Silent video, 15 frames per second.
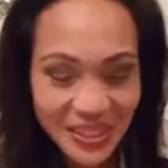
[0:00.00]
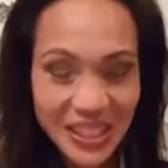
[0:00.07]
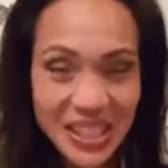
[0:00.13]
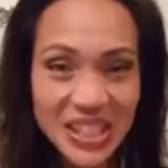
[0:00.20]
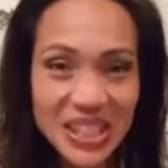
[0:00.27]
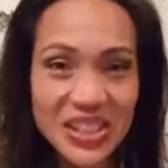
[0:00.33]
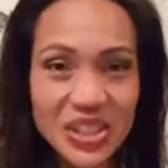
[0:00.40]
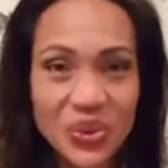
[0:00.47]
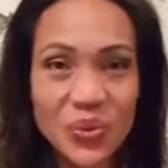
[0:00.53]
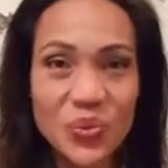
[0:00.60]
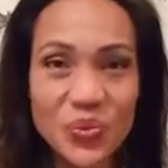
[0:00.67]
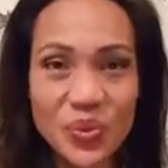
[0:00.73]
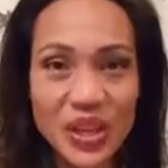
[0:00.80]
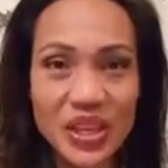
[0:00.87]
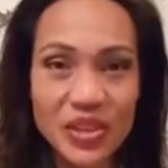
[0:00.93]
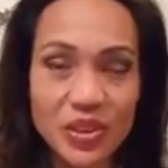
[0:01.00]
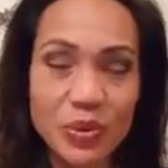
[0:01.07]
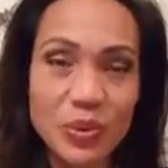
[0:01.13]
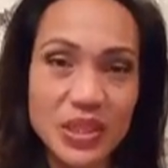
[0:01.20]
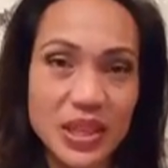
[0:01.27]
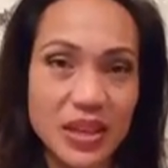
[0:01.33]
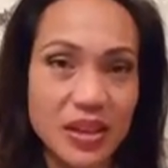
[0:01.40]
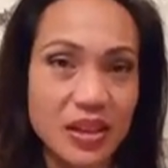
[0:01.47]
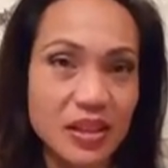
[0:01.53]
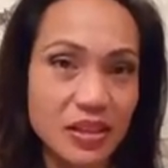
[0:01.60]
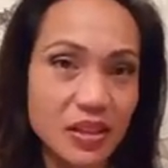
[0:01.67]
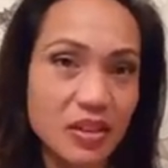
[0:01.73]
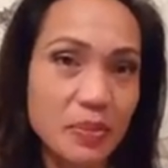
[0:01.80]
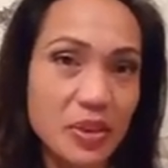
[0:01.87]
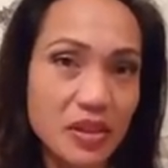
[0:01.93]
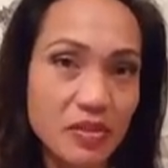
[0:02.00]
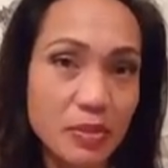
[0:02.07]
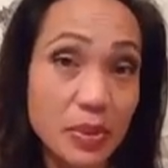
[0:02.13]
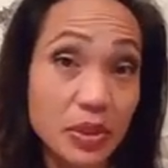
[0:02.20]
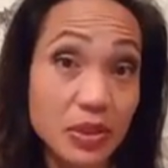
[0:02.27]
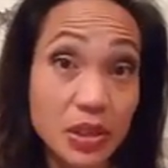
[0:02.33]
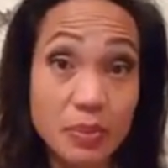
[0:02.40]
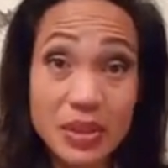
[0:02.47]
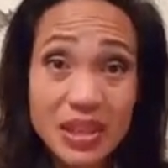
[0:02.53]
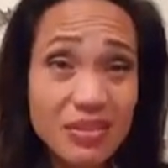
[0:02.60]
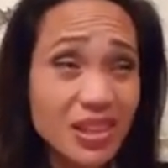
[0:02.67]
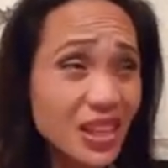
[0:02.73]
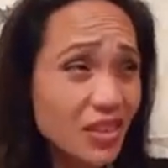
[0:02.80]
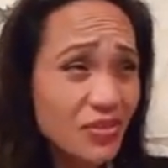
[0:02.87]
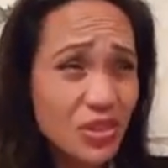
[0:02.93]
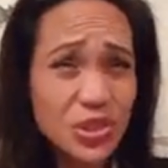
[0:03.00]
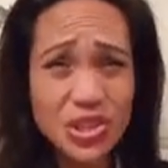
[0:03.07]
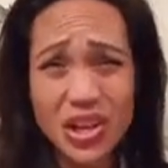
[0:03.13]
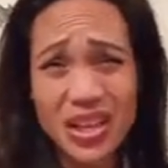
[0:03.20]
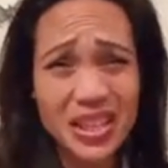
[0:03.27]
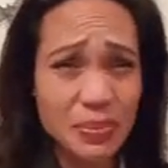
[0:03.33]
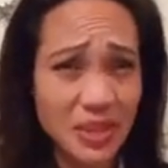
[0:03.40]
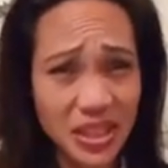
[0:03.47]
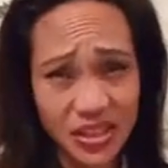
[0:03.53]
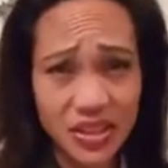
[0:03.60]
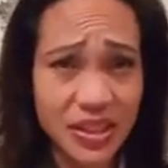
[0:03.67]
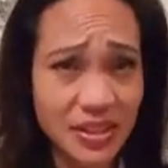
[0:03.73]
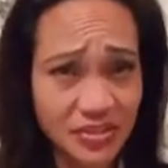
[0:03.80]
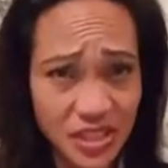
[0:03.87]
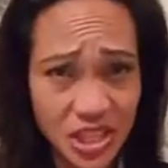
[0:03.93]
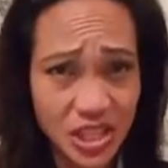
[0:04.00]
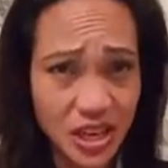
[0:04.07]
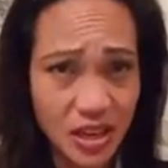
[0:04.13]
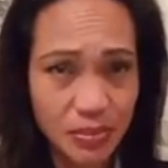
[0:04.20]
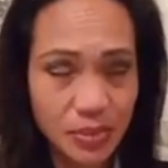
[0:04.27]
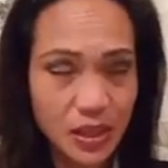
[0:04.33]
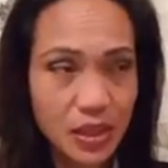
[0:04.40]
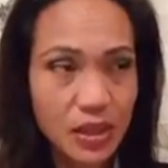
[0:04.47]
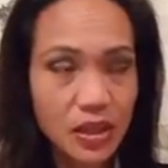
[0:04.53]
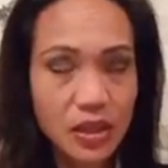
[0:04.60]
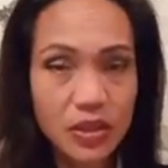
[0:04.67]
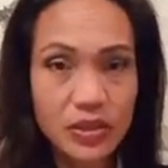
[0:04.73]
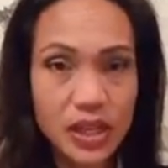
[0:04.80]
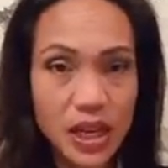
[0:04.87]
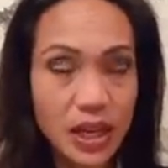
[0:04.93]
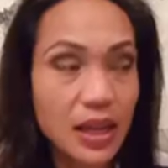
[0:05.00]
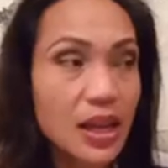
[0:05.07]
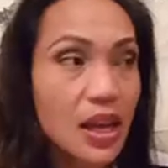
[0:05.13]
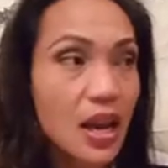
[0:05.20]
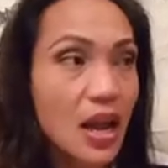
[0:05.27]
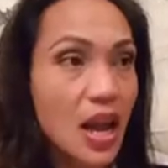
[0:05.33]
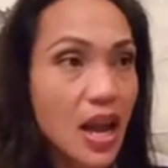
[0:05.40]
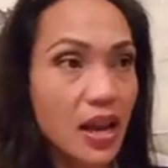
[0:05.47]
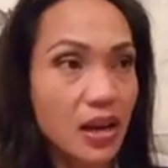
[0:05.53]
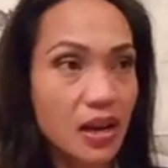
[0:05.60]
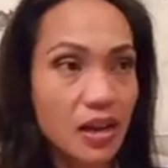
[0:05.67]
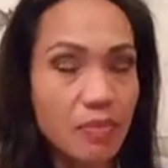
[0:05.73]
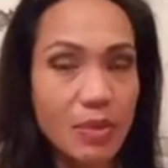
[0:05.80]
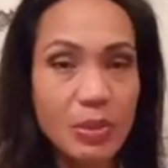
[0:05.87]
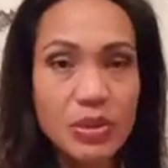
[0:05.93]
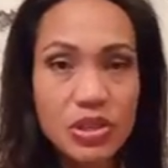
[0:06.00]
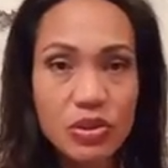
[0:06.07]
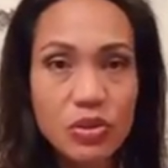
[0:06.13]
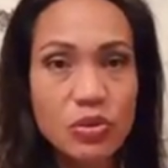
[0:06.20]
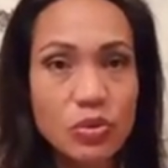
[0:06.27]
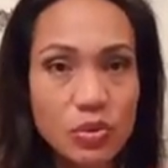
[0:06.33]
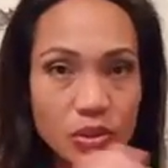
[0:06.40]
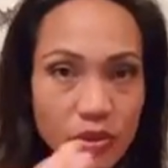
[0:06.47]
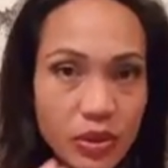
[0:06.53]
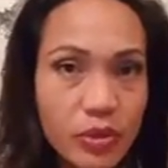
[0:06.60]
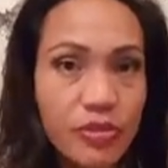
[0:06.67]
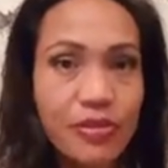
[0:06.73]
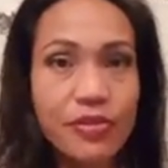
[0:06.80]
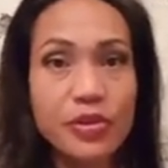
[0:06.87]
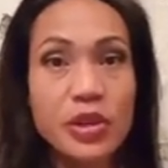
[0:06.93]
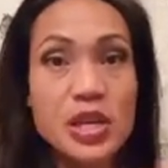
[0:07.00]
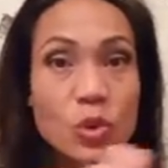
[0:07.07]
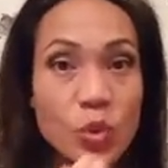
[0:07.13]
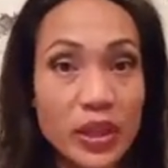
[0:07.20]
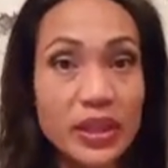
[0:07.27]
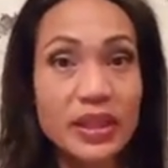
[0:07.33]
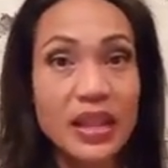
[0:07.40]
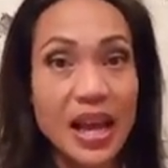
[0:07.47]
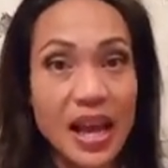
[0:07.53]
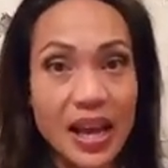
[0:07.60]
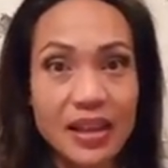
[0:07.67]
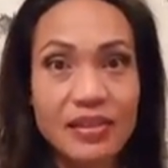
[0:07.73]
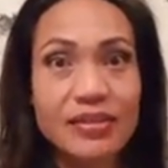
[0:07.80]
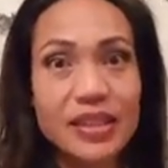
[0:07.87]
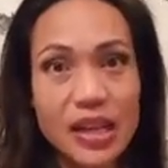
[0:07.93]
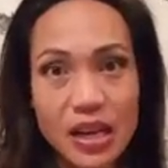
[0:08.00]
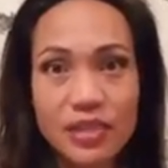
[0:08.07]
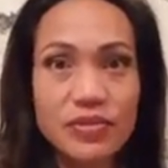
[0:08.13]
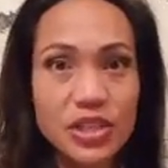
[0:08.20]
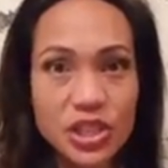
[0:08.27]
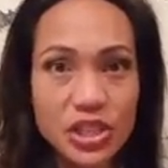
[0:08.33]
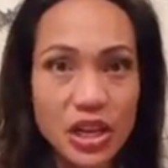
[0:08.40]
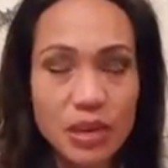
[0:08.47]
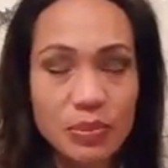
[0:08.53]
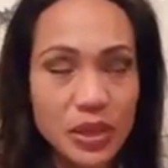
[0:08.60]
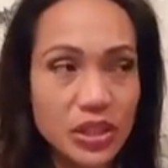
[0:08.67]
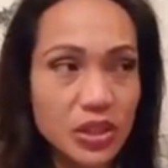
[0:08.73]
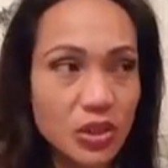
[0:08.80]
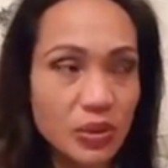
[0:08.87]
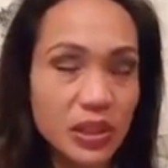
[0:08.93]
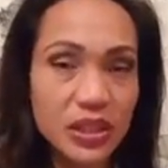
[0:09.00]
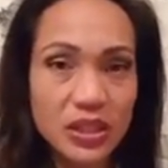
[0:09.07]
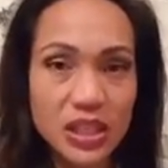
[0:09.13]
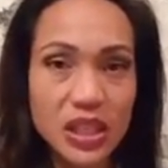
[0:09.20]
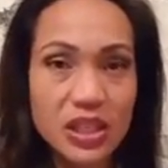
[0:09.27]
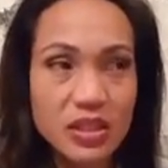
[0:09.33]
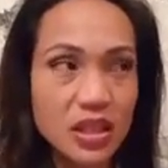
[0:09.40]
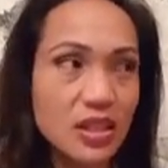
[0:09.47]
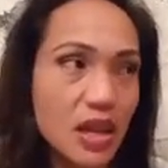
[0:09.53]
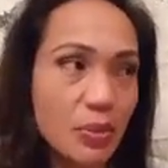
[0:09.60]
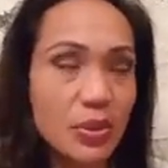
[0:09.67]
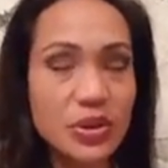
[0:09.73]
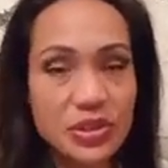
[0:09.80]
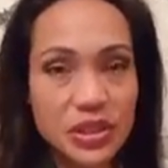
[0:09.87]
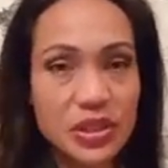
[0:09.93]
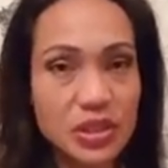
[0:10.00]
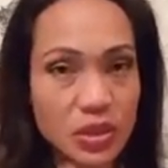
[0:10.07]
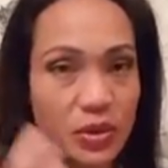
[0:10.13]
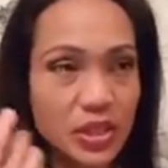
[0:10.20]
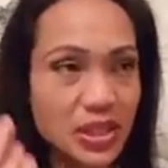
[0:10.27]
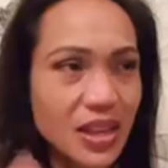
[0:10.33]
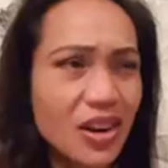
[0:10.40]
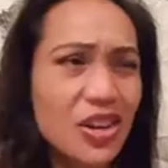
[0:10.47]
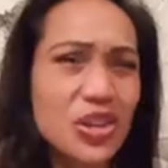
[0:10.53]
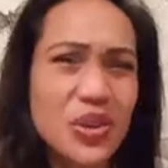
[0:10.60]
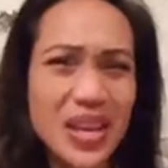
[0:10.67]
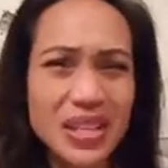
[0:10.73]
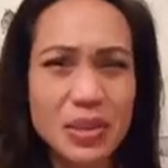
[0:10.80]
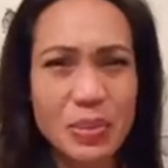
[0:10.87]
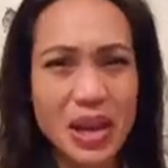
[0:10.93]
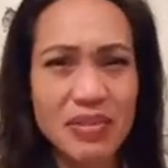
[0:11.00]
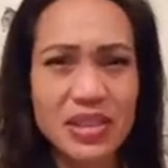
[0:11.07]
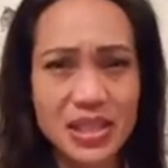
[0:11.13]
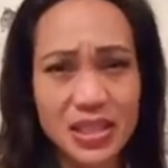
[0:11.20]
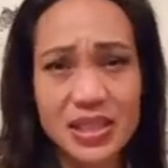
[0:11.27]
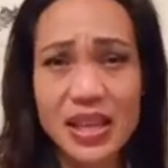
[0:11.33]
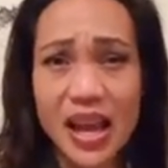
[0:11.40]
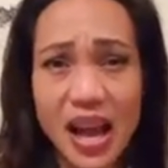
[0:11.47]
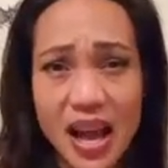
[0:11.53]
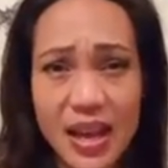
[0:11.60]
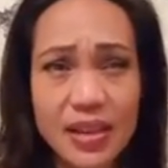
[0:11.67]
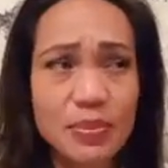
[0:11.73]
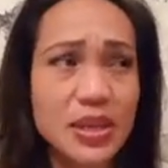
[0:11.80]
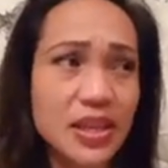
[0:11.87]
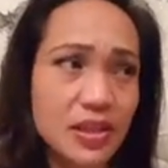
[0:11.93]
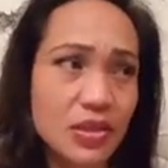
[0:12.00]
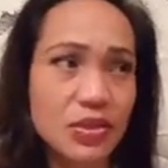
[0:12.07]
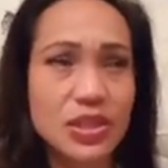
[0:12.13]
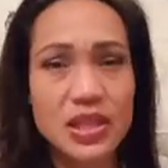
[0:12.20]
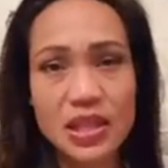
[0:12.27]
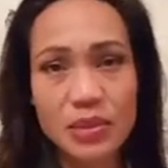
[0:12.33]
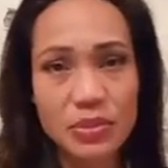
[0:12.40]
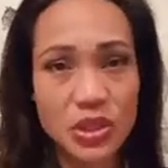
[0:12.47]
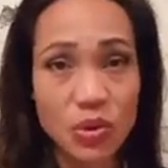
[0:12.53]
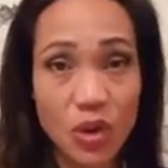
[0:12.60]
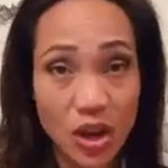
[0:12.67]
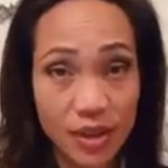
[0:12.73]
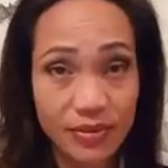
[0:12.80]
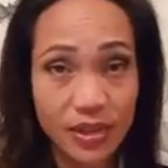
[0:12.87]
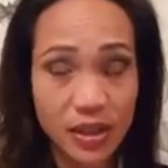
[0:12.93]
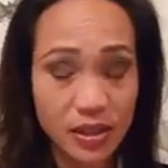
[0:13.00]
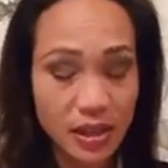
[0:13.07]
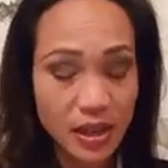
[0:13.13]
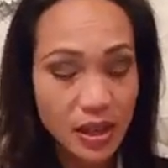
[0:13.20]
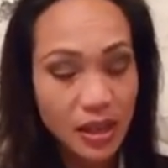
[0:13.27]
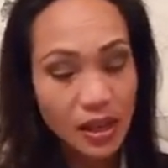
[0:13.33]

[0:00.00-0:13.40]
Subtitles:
And then there was like a little bit of a buildup, even if you saw them at a coffee shop, okay? And maybe you frequent that coffee shop unknowingly, and then that person is always there. You end up having to say hi because you see them so often.